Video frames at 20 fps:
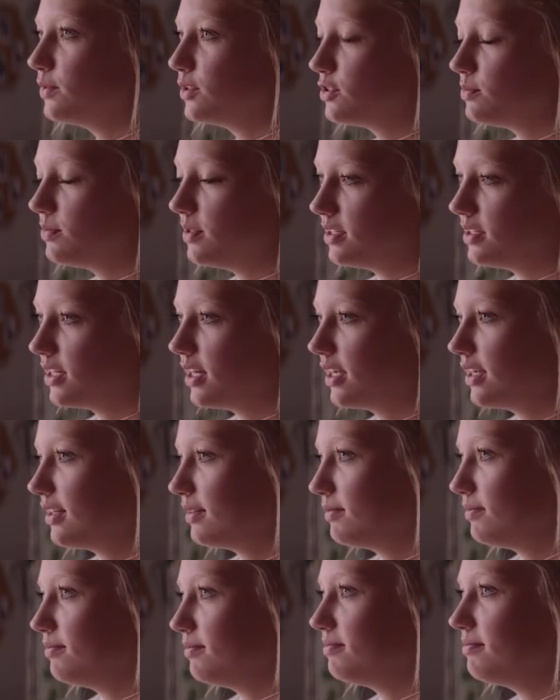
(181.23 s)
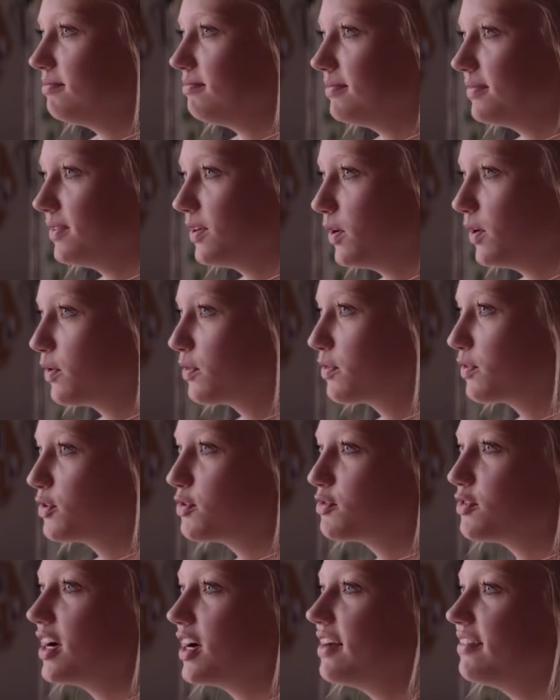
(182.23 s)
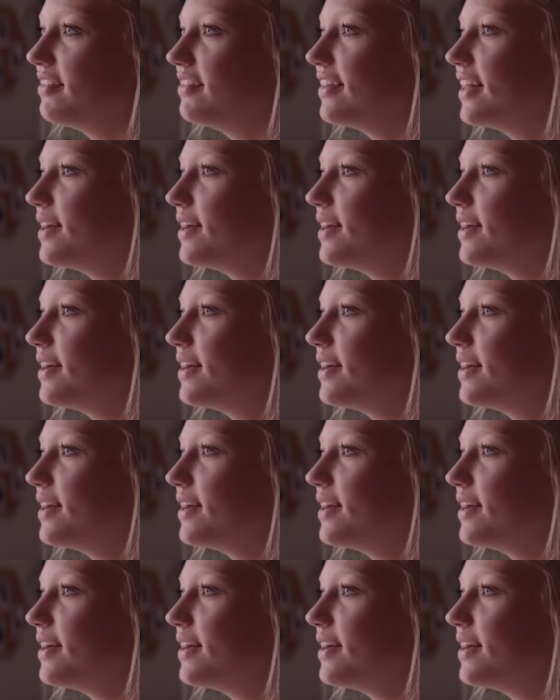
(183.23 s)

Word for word: which means I can go through five of